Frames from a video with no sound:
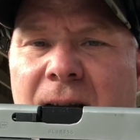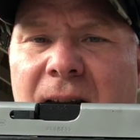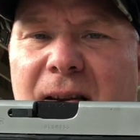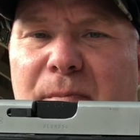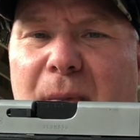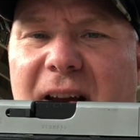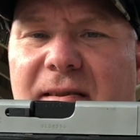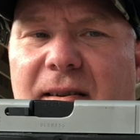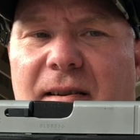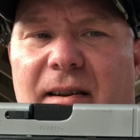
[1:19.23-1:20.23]
is
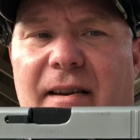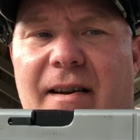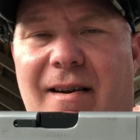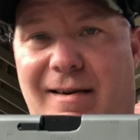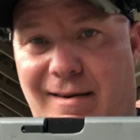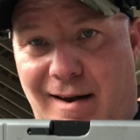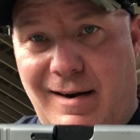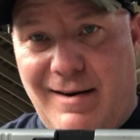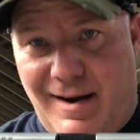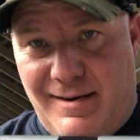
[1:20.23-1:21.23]
basically a
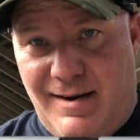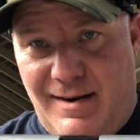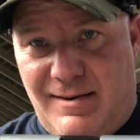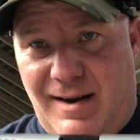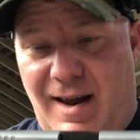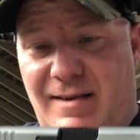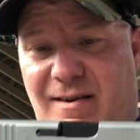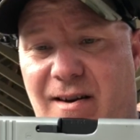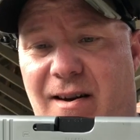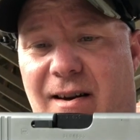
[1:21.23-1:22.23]
Glock 19 size
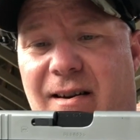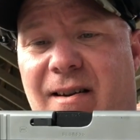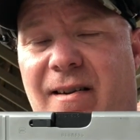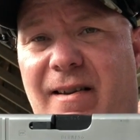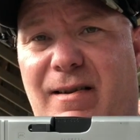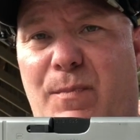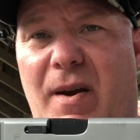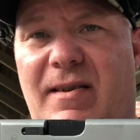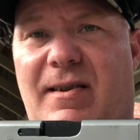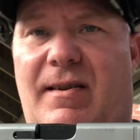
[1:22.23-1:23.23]
gun that's
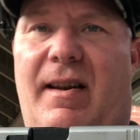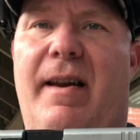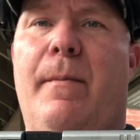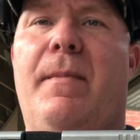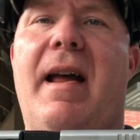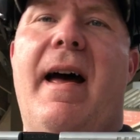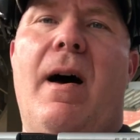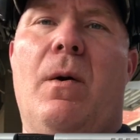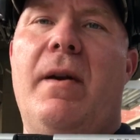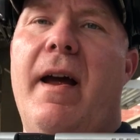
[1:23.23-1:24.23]
been slimmed
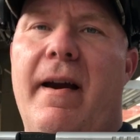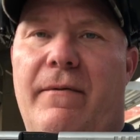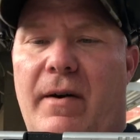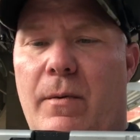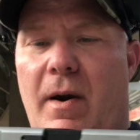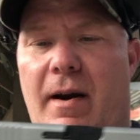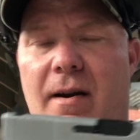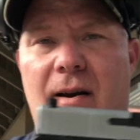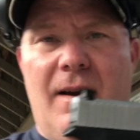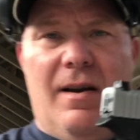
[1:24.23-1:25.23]
down everywhere.
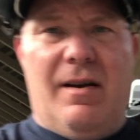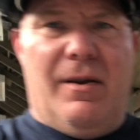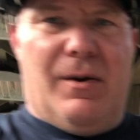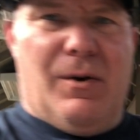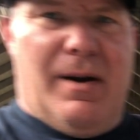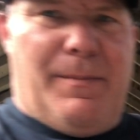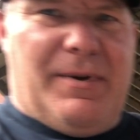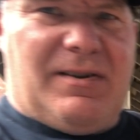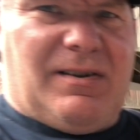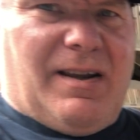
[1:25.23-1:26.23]
The grip
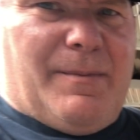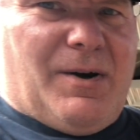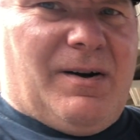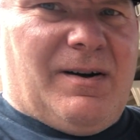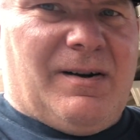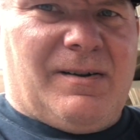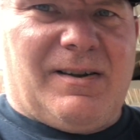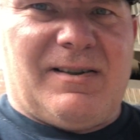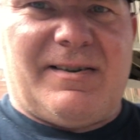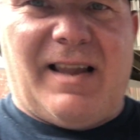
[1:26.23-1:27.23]
is slimmer,
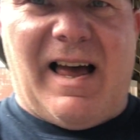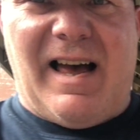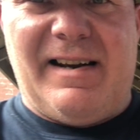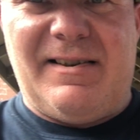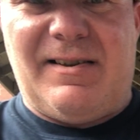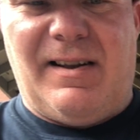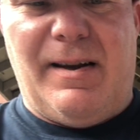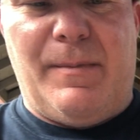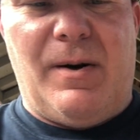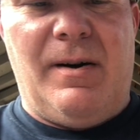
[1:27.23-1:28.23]
the slide is
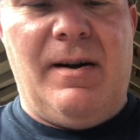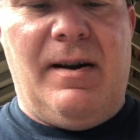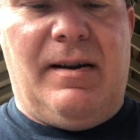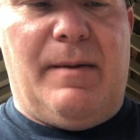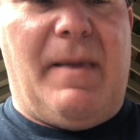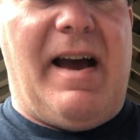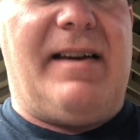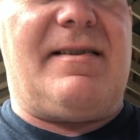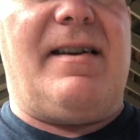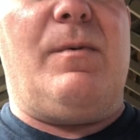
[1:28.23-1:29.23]
slimmer, the
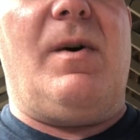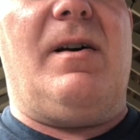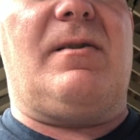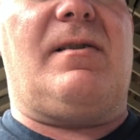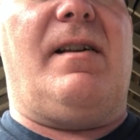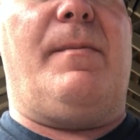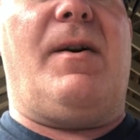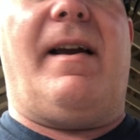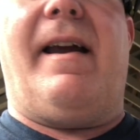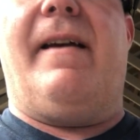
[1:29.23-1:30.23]
magazine well is
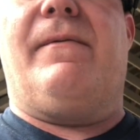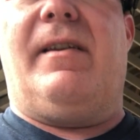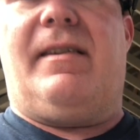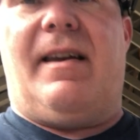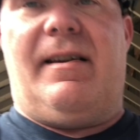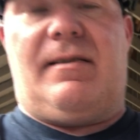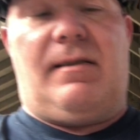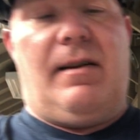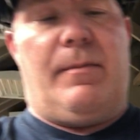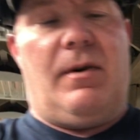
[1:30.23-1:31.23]
slimmer, everything's
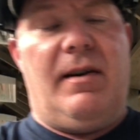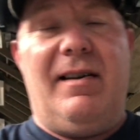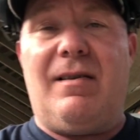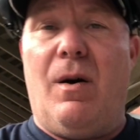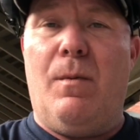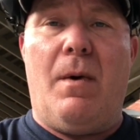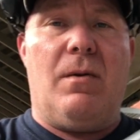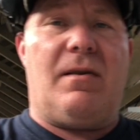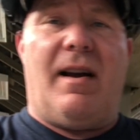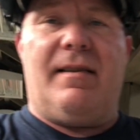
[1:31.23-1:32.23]
slimmer. It's
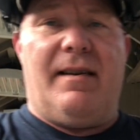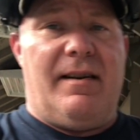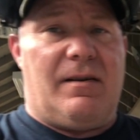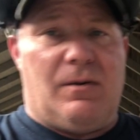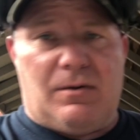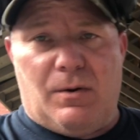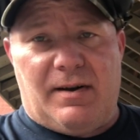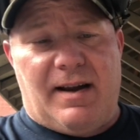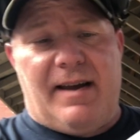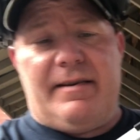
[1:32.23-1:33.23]
almost identical to a
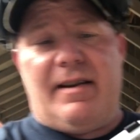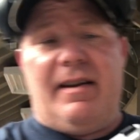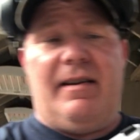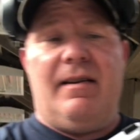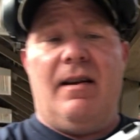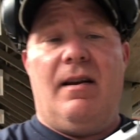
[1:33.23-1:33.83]
19,